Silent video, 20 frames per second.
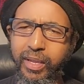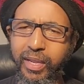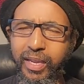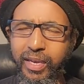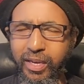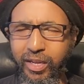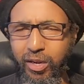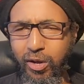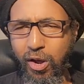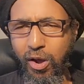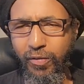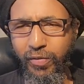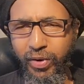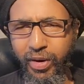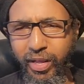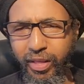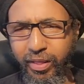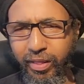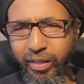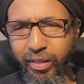in the
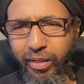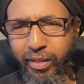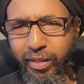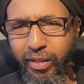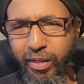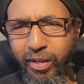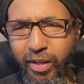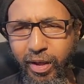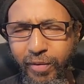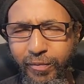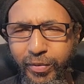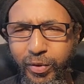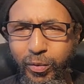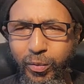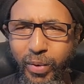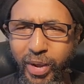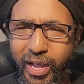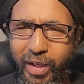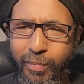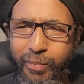governance of the
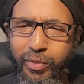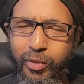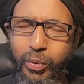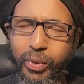realm.